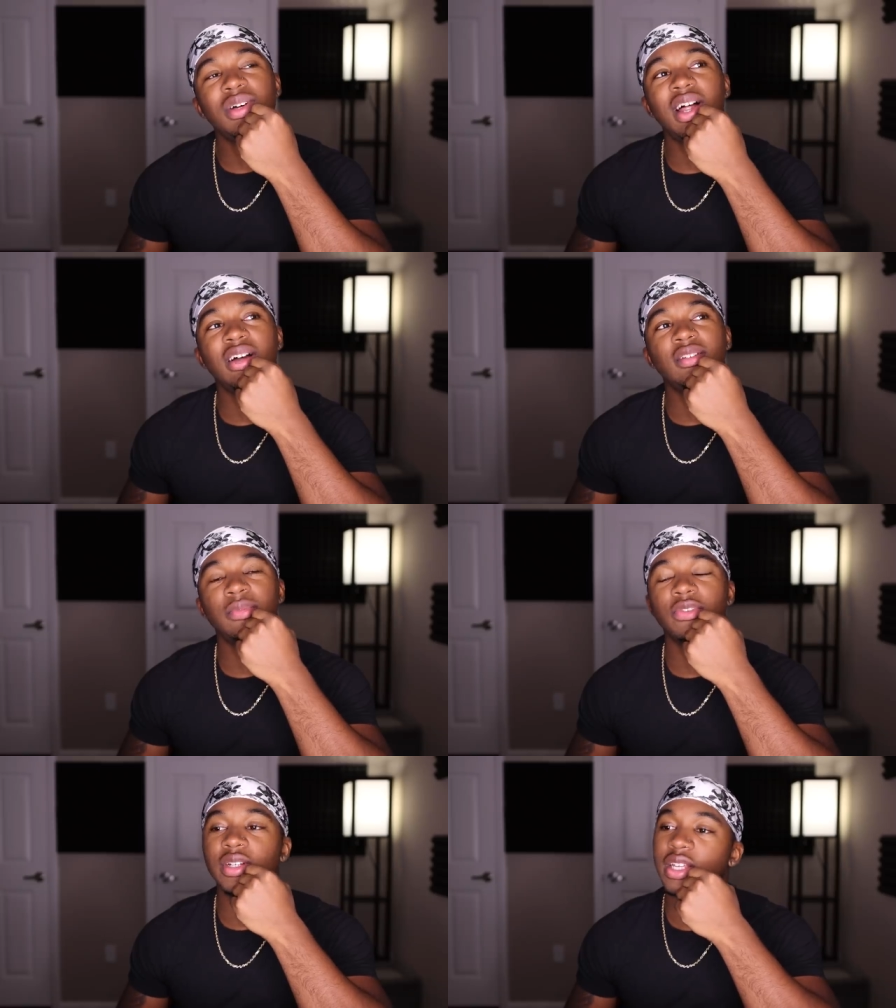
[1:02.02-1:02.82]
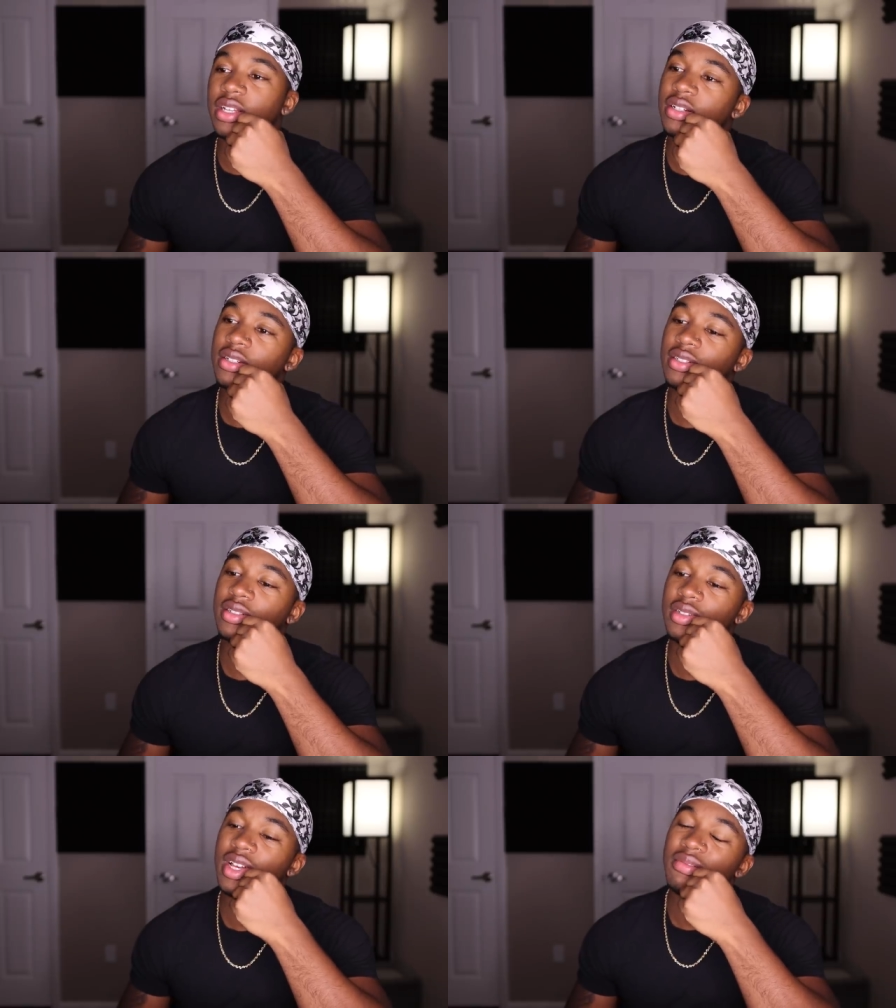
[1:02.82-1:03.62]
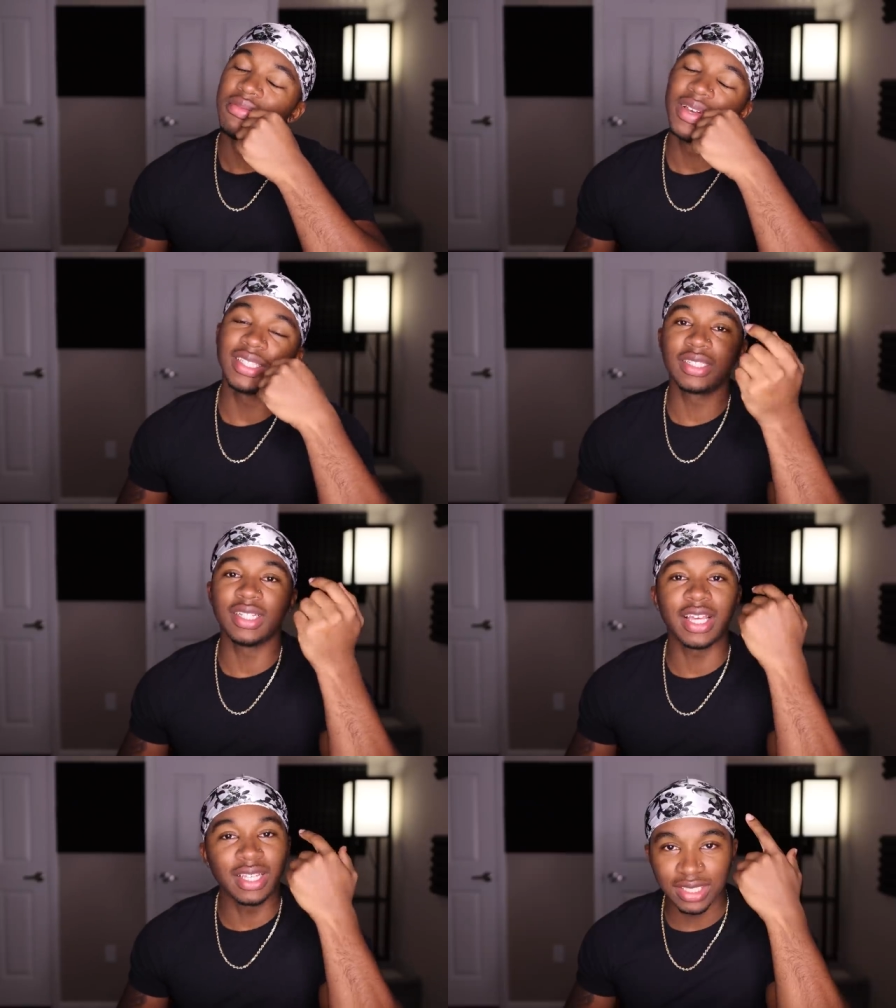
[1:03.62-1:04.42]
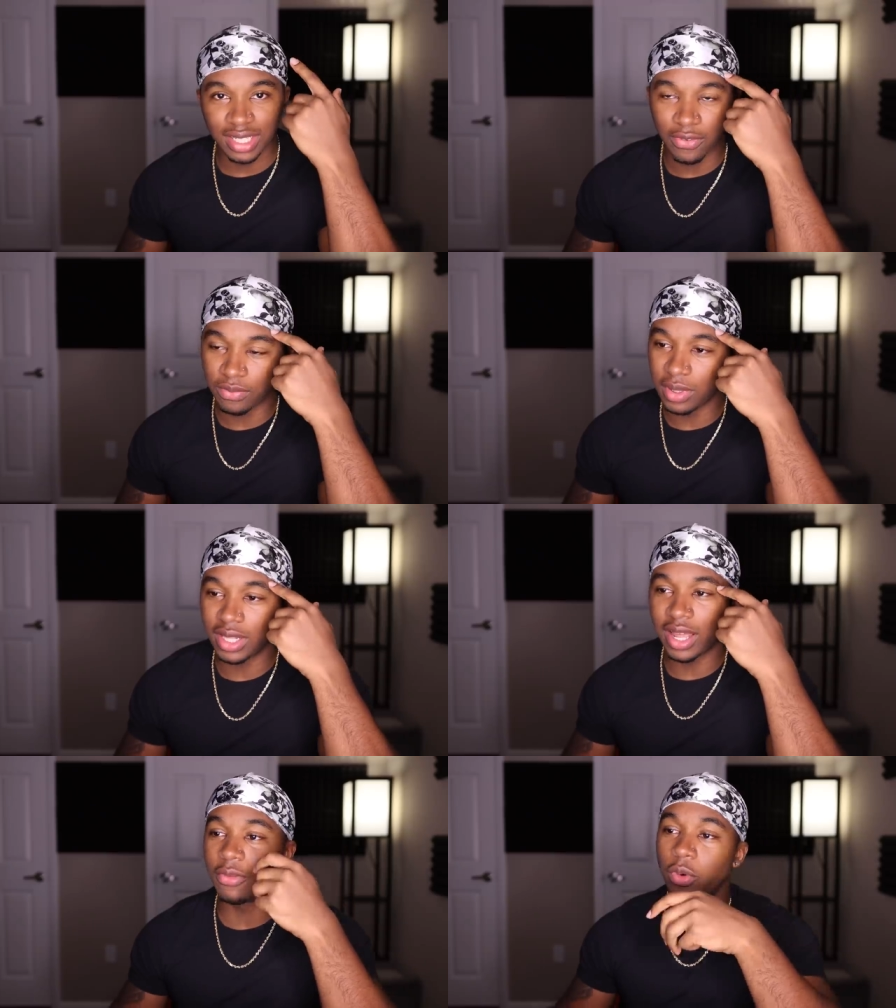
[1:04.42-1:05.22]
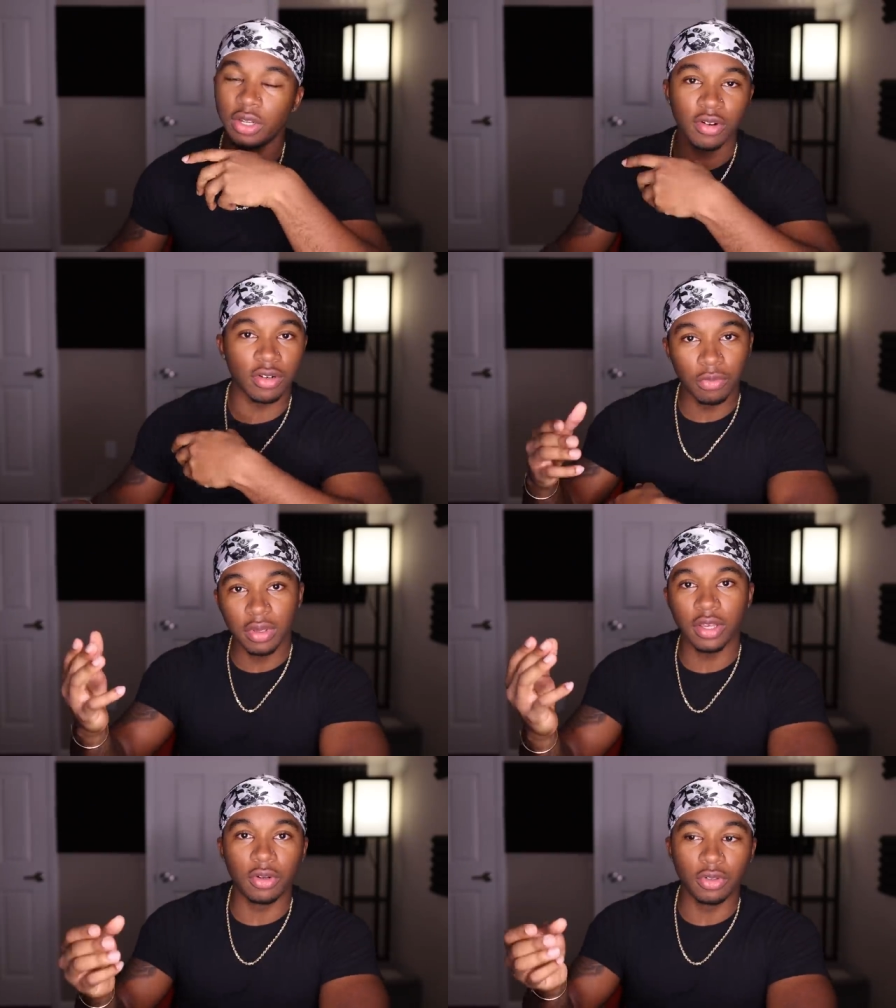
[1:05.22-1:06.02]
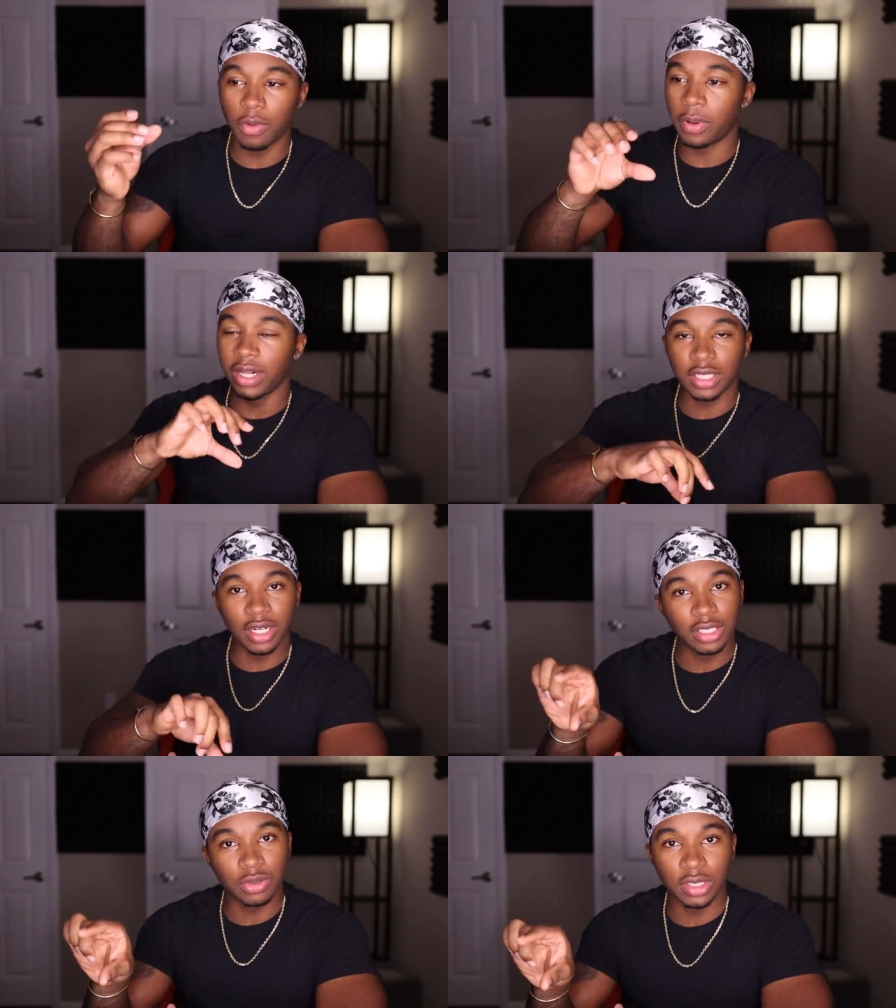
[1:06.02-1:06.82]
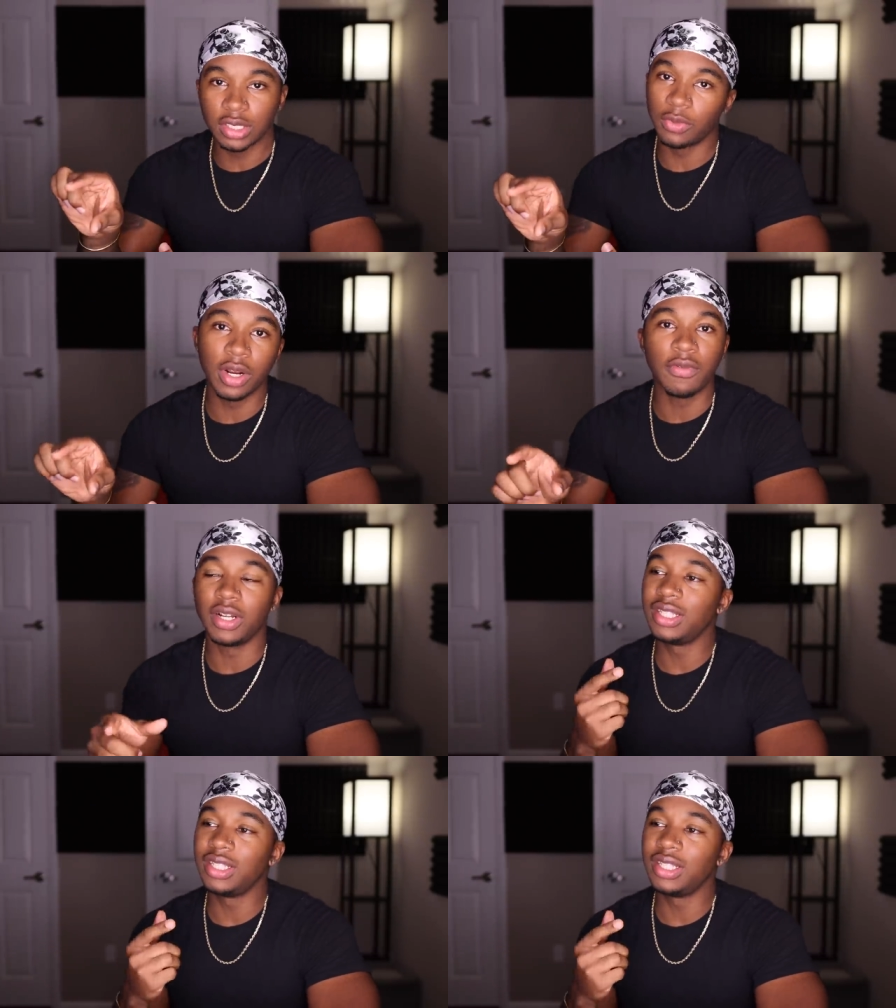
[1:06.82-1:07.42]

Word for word: But I'm already here. But basically, he said for me, like, when you're on Omegle, you can put out your interests and whatever.